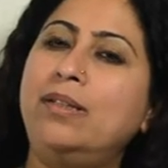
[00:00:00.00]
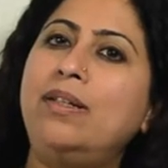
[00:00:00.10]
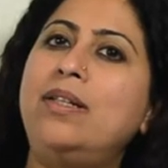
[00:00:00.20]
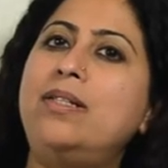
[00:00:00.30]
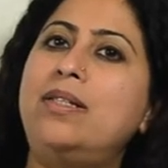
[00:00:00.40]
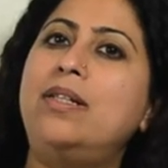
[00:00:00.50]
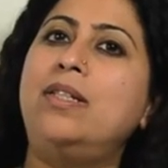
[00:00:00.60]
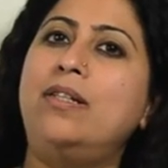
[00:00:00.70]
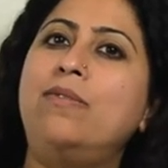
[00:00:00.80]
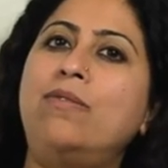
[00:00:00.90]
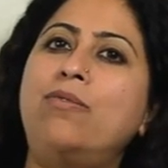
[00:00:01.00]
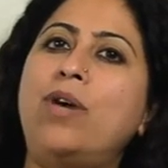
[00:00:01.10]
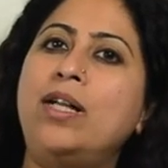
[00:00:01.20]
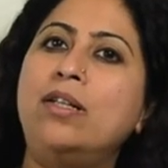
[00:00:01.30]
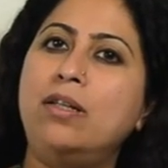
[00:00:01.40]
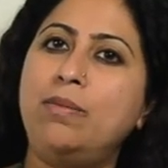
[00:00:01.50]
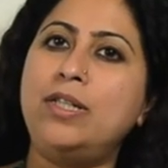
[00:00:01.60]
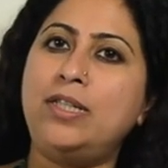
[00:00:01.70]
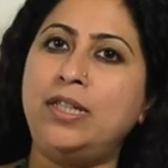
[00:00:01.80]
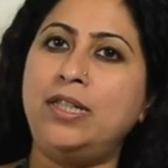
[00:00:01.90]
There is a certain
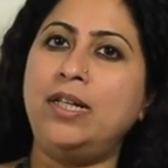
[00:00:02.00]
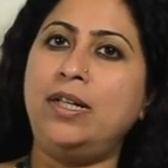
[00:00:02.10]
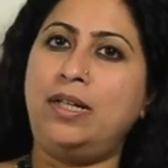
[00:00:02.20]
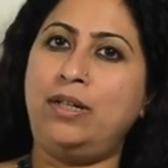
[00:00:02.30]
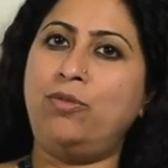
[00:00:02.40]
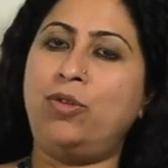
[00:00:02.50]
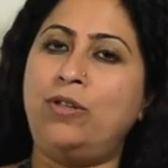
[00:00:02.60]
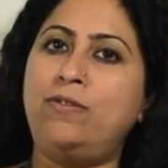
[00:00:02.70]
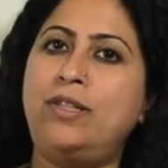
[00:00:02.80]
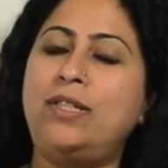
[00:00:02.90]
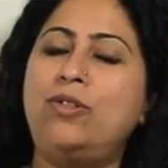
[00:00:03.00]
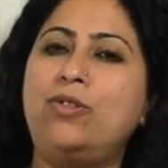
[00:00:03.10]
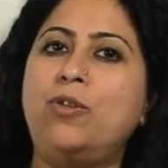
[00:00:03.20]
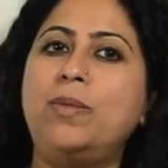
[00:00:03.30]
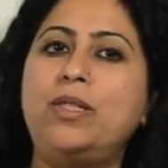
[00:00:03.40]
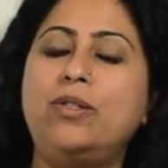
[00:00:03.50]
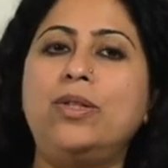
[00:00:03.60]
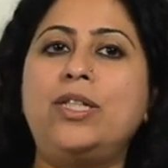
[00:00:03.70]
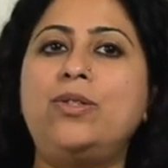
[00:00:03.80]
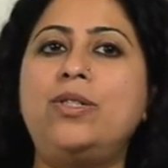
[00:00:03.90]
vulnerability involved. So much so
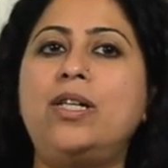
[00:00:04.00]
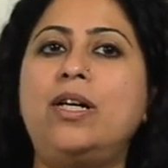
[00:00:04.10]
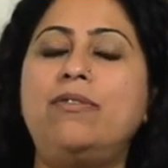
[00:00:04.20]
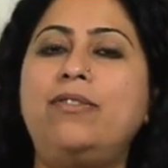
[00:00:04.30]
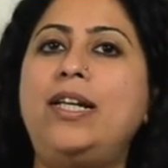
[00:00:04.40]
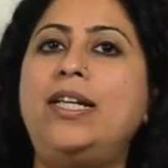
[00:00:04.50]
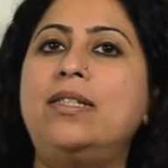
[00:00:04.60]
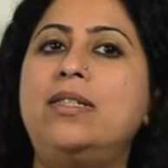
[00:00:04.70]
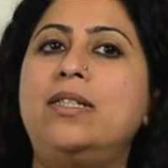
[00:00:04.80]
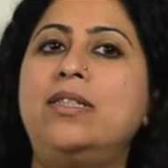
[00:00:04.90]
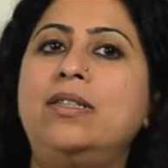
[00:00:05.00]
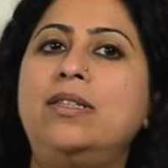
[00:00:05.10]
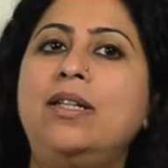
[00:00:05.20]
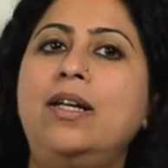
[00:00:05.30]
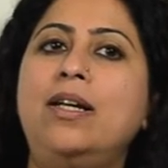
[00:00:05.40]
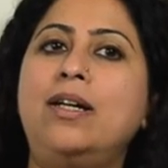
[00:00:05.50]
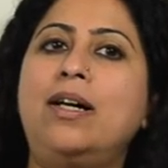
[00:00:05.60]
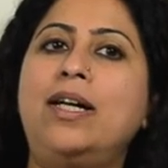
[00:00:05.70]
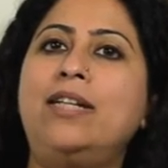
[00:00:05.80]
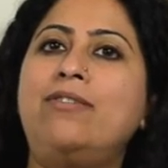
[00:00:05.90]
that you start feeling a certain
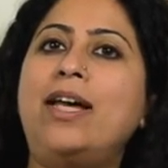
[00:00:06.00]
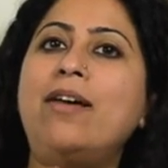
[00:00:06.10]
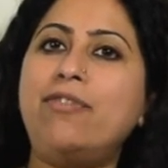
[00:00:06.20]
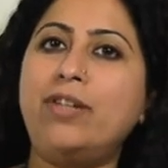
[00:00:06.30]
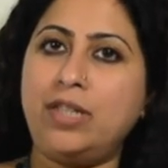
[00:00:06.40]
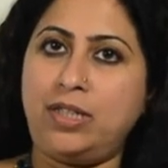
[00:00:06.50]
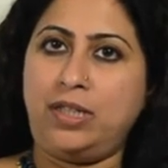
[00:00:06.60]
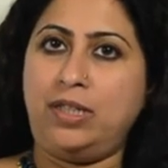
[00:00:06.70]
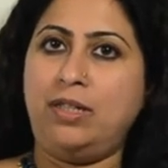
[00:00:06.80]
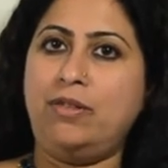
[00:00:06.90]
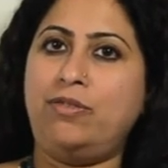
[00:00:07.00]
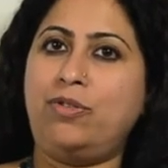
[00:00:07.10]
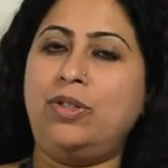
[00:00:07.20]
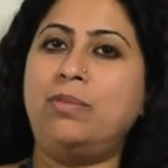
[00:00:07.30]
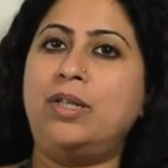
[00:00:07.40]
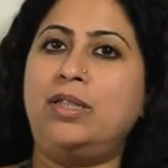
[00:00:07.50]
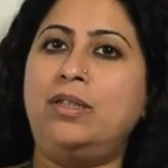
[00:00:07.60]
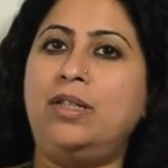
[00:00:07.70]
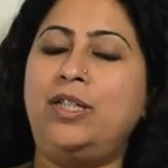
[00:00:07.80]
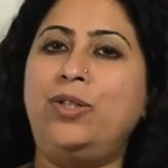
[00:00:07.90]
kind of affinity for the
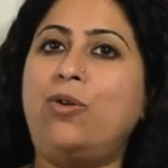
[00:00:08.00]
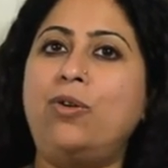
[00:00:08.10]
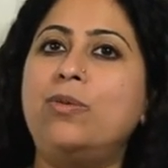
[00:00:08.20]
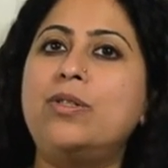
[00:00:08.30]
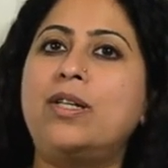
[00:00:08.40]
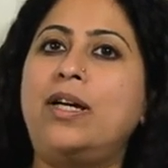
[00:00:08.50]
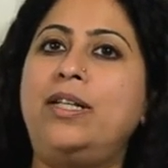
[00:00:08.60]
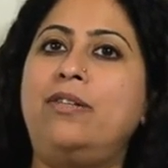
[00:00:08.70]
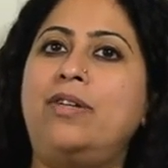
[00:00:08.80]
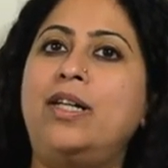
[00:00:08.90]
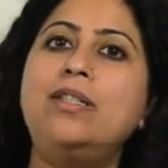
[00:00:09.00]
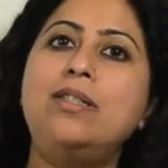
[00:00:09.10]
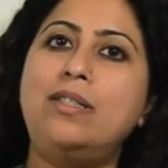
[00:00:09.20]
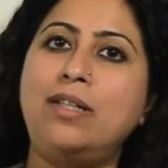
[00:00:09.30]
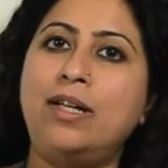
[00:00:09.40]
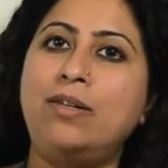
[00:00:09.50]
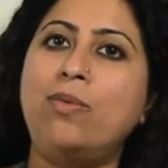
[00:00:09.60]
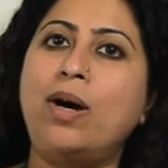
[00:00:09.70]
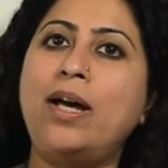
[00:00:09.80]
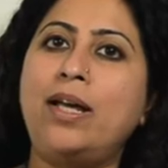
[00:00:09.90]
murderer, and you almost kind of understand
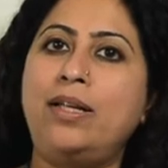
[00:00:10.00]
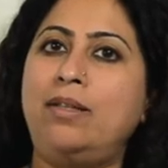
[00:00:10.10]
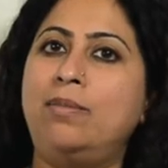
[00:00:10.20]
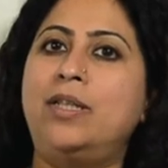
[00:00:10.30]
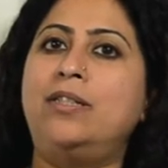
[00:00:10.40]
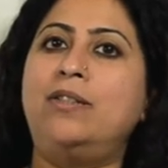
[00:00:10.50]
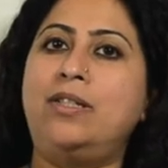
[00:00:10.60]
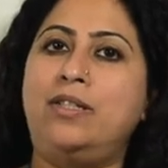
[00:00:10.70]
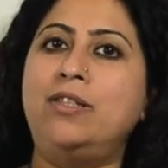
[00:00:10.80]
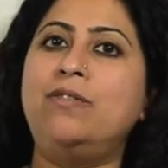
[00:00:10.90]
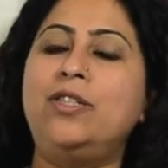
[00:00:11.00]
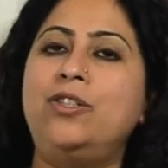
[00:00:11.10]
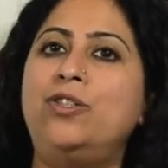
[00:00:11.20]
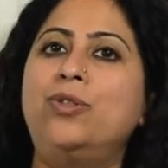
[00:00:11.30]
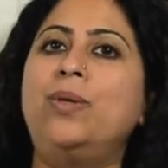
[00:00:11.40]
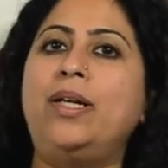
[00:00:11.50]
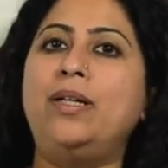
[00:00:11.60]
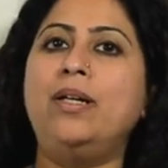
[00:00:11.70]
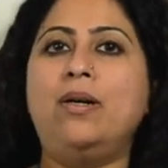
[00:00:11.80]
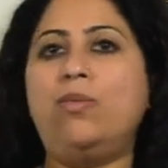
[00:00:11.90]
why the murderer is driven to
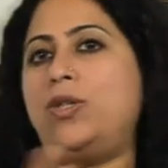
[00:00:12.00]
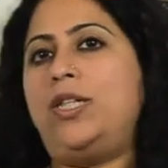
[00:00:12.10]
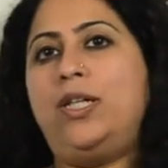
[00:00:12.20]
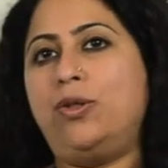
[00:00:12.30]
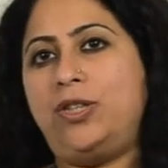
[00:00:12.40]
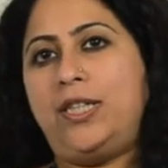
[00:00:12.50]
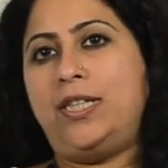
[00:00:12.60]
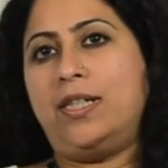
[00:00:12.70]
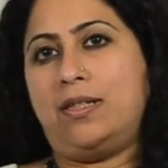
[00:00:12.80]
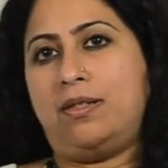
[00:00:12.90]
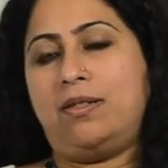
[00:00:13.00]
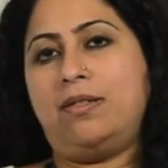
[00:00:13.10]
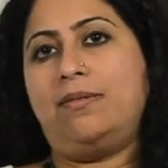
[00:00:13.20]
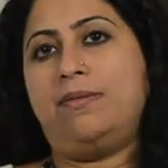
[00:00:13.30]
doing what he or she does.